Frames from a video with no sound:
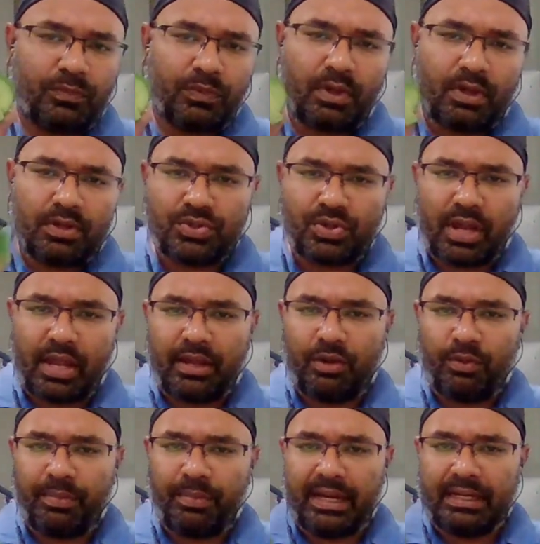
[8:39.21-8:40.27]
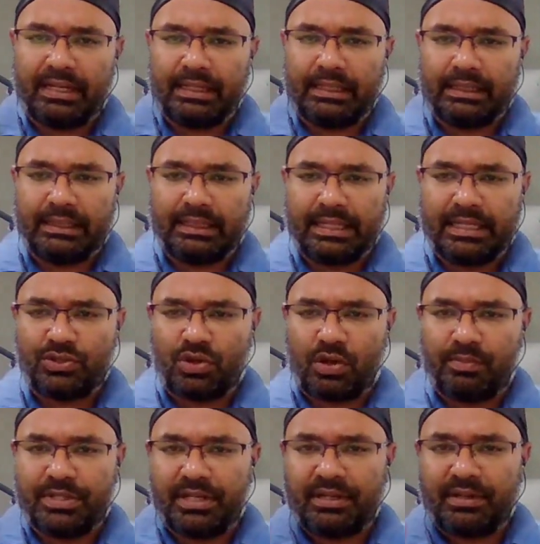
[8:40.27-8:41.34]
So I have made this
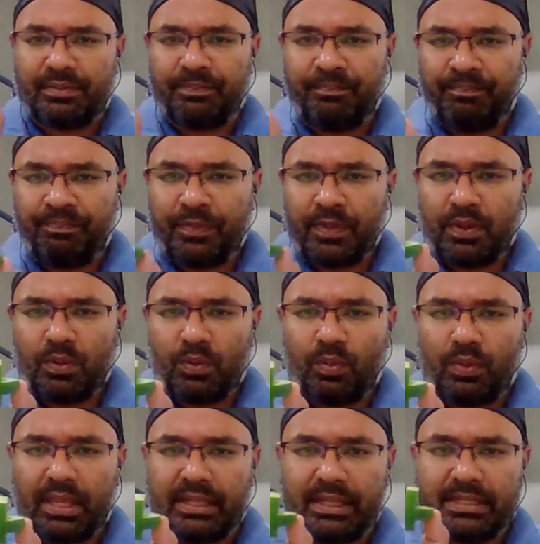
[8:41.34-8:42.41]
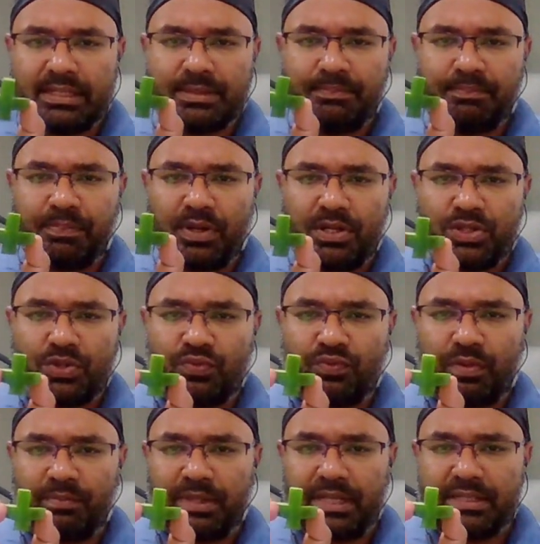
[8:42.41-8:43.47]
object where it's plus
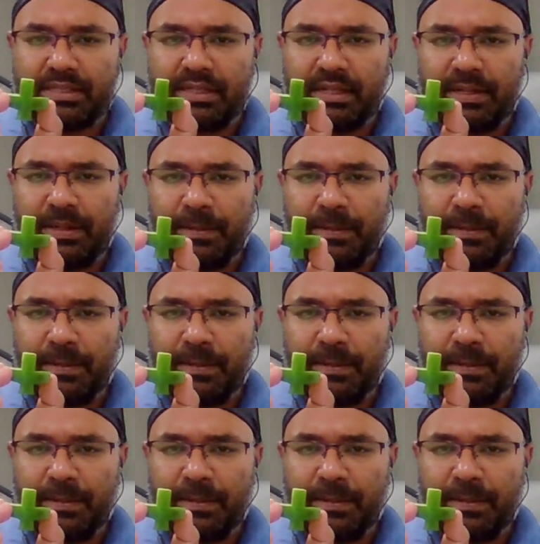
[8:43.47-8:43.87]
from this side,